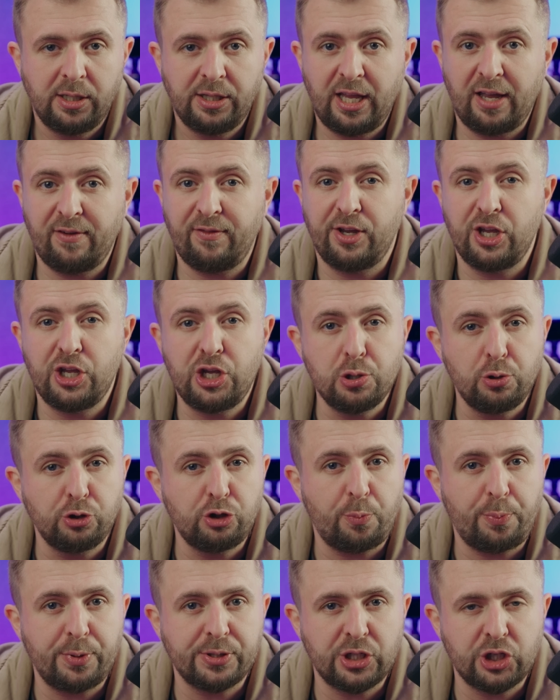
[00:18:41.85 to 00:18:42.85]
They have a
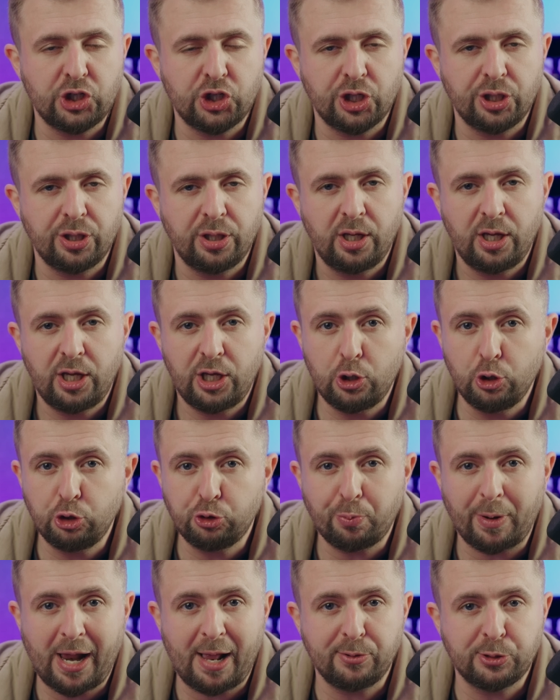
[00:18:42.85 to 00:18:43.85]
huge opposition,
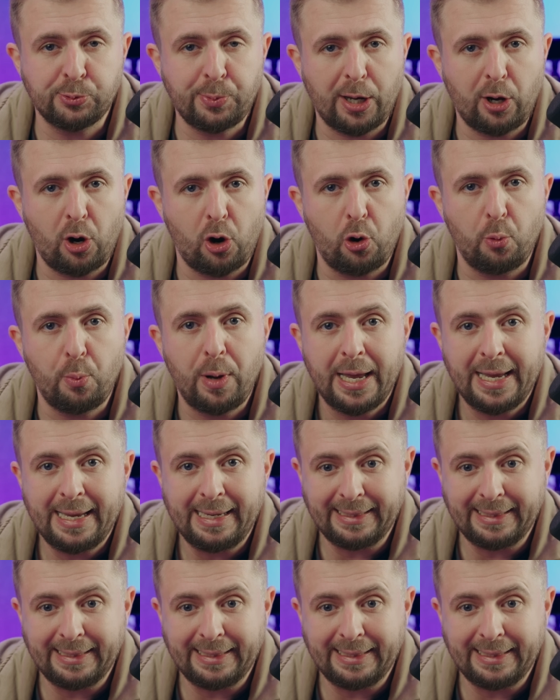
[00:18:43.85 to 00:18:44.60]
huge problems back home.